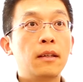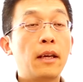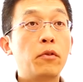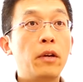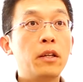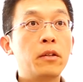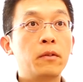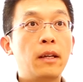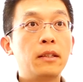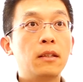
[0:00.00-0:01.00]
can
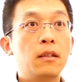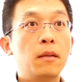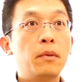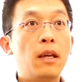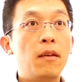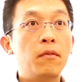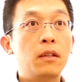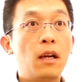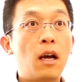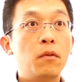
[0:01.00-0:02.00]
regulate the
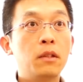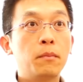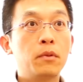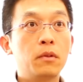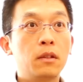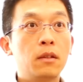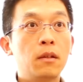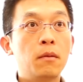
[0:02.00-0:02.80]
behavior output